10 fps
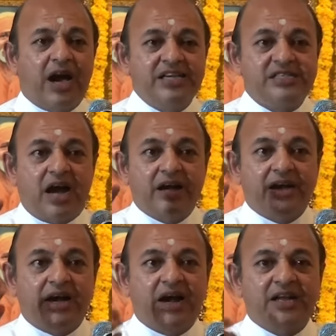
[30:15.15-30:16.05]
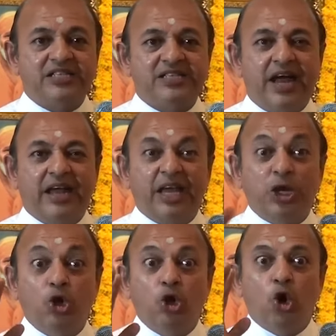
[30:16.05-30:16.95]
I started understanding
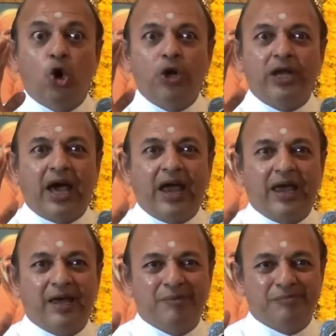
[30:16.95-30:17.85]
in no time.